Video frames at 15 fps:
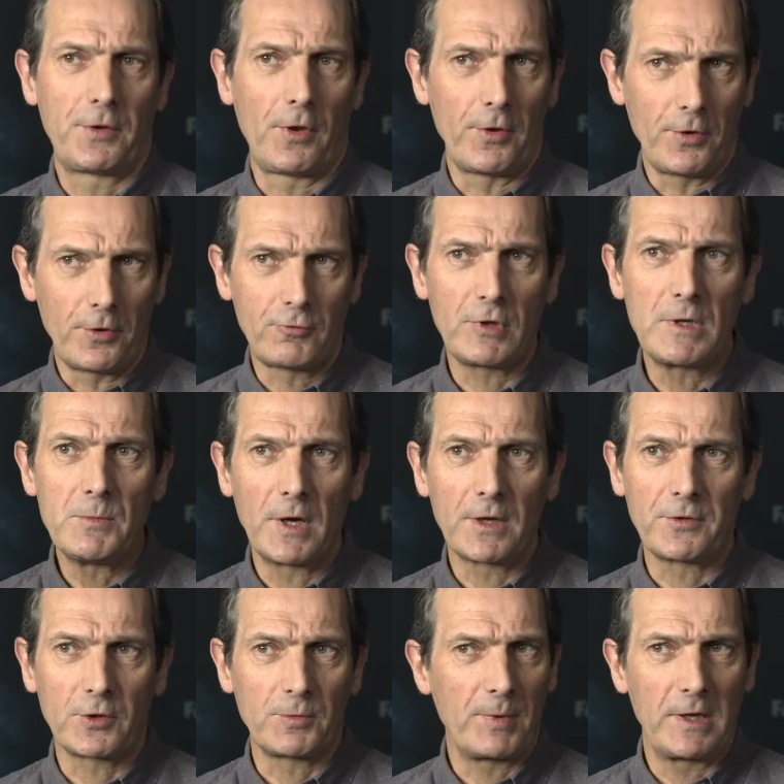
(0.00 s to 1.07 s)
You know, the
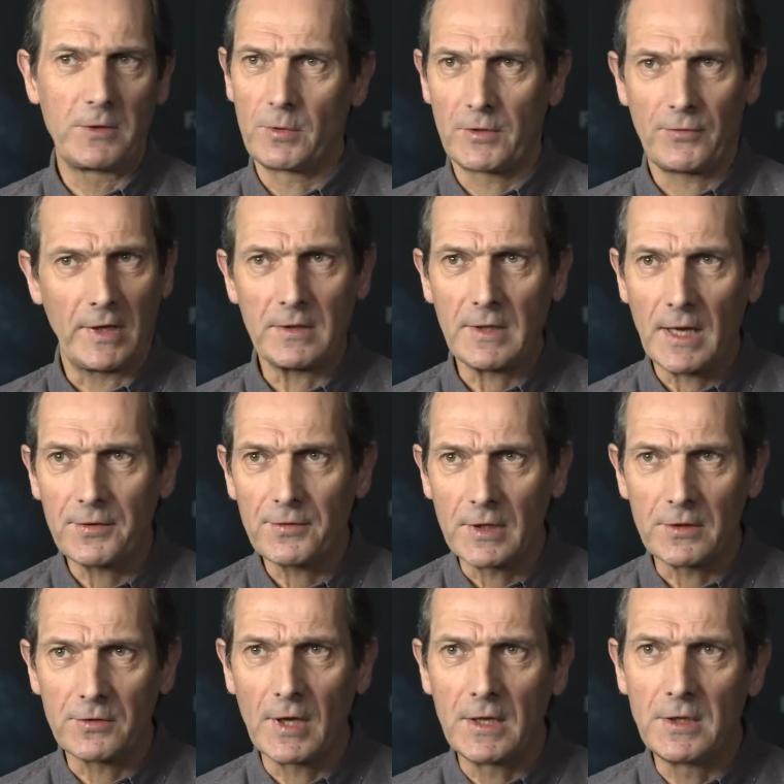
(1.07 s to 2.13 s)
DreamWorks experience was fantastic.
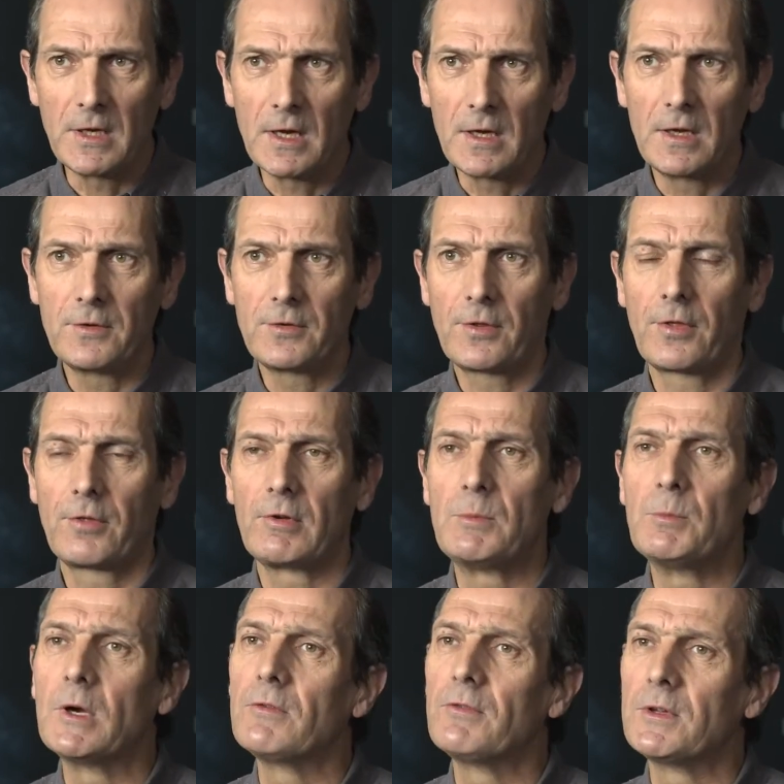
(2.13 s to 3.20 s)
10 years, 3
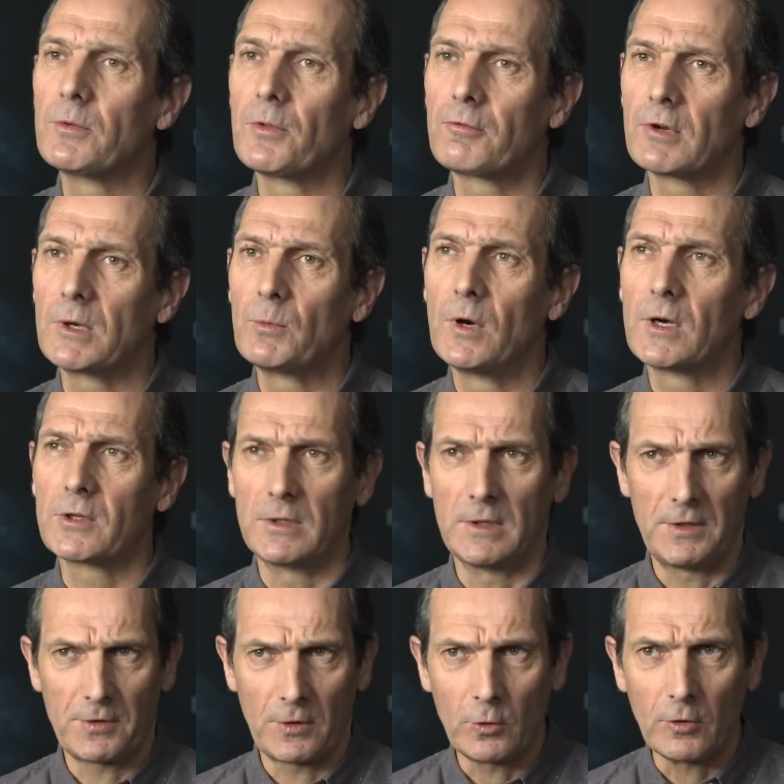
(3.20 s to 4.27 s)
movies with DreamWorks,
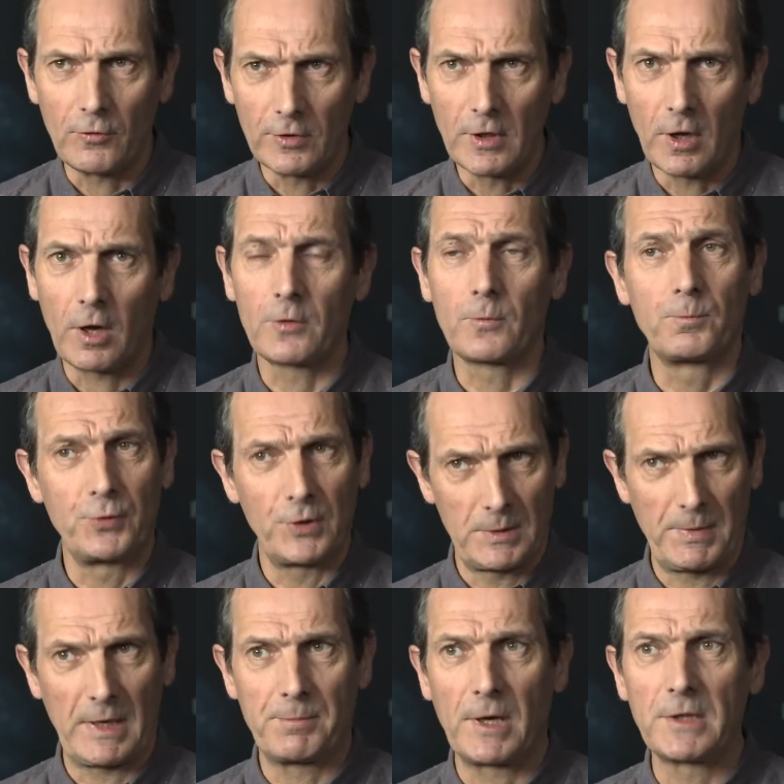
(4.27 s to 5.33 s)
learnt an awful lot, pretty
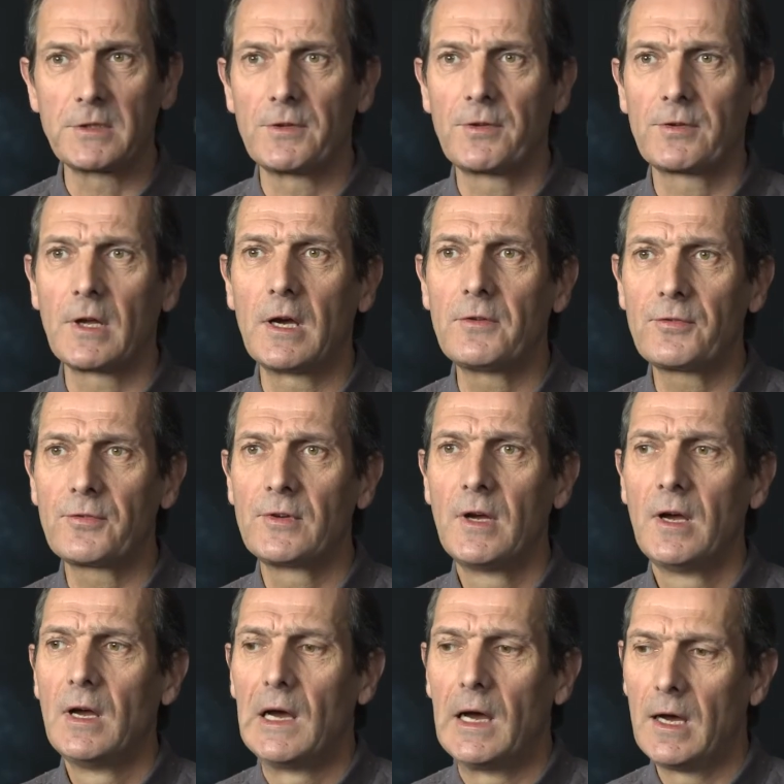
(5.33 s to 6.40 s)
big budget stuff.
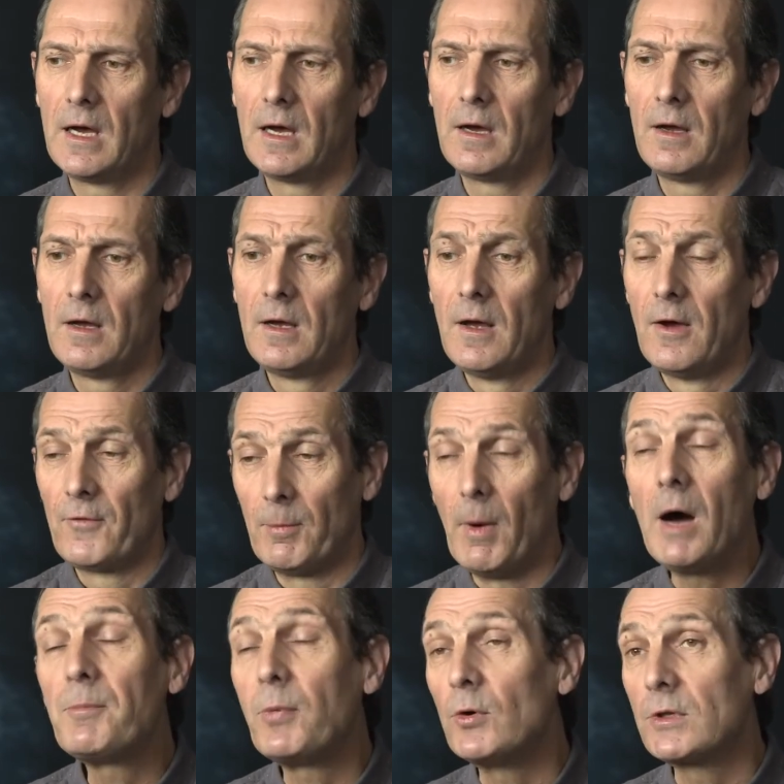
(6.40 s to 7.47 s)
From
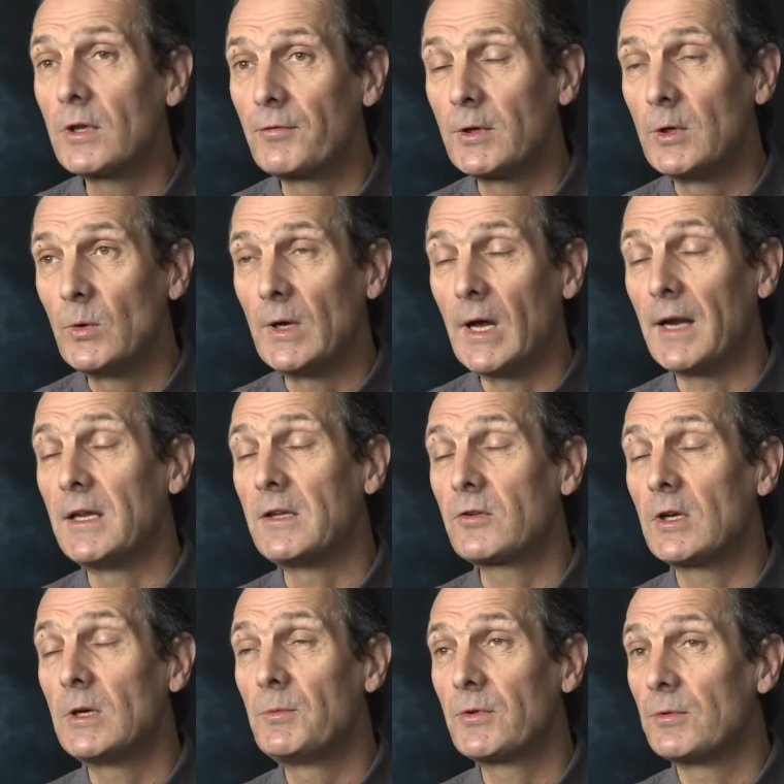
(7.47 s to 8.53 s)
our point of view, and in
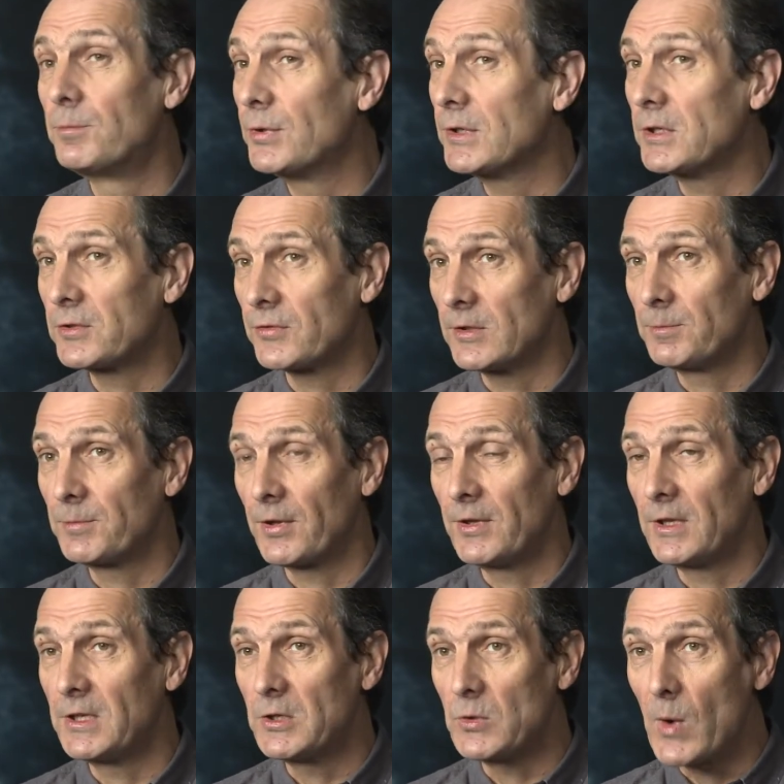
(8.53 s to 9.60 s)
terms of British films in
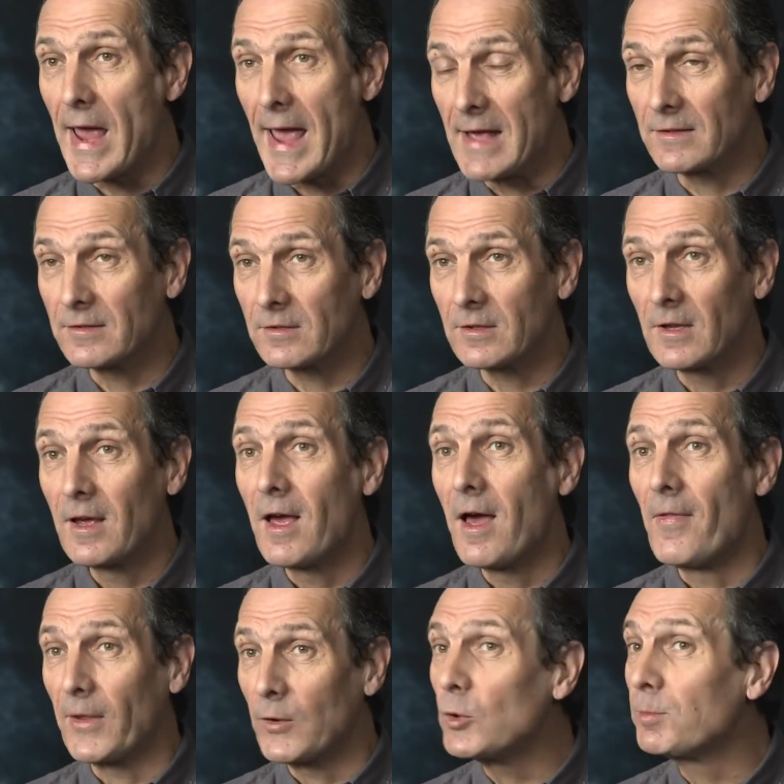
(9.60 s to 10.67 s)
the US,
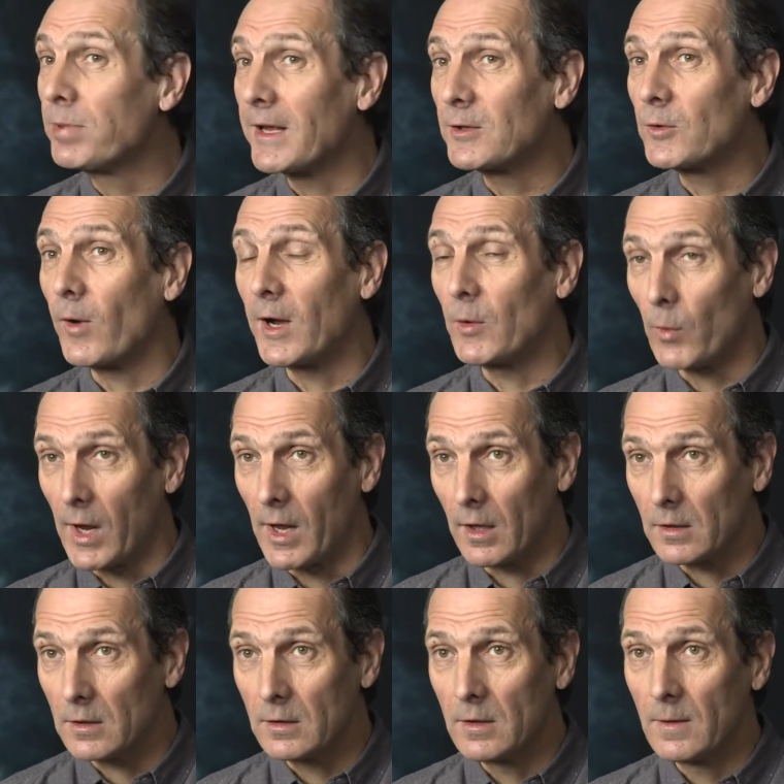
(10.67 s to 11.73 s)
they all played quite
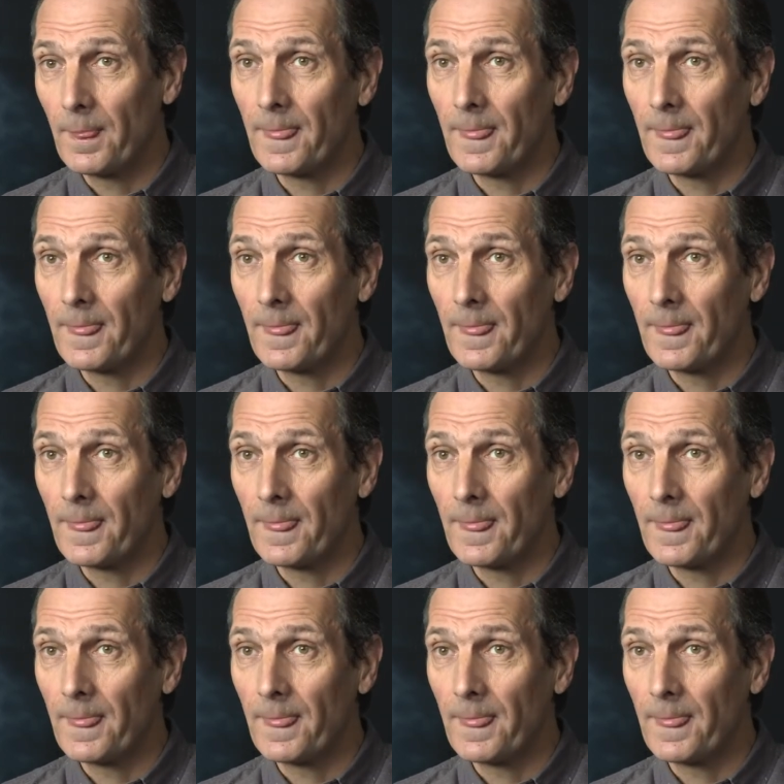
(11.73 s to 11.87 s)
well.